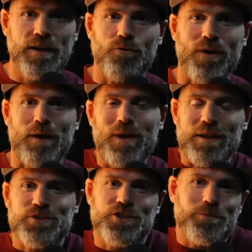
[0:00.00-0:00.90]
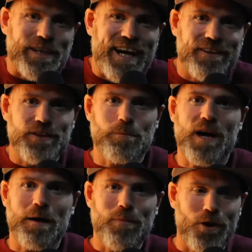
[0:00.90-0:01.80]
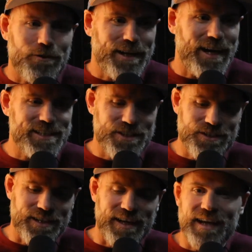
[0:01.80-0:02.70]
Right, welcome to Behind the Bar podcast.